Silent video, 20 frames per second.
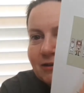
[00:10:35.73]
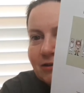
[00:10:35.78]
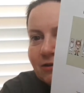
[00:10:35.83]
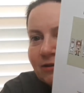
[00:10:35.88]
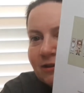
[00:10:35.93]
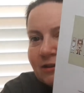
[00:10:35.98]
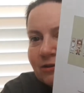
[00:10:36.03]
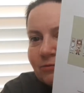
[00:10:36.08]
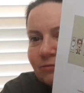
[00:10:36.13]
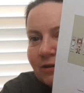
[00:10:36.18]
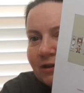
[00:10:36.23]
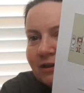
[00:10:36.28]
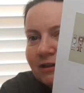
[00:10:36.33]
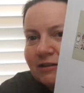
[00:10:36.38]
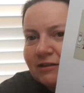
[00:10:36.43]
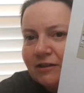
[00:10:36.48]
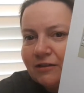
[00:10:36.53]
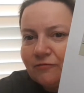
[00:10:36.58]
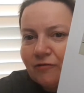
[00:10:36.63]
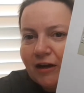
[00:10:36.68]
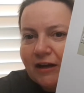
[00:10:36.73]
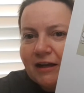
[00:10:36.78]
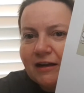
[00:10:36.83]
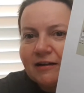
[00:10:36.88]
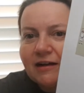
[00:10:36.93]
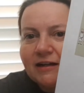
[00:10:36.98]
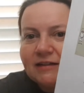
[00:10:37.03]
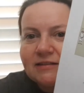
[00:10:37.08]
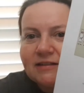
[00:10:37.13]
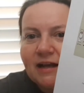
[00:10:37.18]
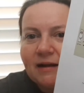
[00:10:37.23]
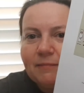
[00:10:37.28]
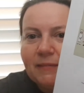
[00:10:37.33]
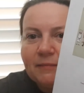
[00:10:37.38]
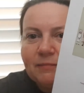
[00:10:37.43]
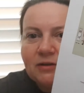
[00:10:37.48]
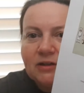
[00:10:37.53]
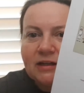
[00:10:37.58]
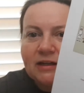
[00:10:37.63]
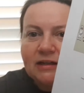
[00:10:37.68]
So he's wanting to recognize that by
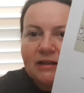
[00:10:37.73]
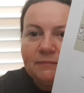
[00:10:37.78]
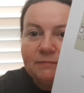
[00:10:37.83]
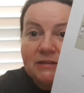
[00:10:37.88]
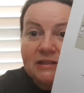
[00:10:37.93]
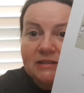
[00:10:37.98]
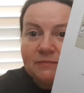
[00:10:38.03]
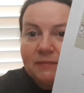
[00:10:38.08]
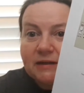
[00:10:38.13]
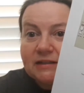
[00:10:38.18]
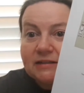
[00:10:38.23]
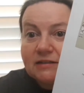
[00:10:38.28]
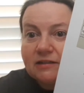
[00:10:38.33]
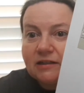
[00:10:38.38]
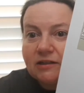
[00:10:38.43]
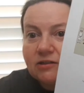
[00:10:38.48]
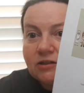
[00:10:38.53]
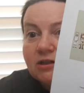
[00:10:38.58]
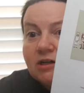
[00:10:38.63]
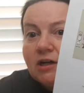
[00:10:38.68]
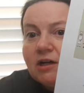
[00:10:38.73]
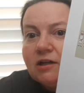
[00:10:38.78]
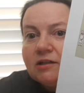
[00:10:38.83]
putting an empty space there.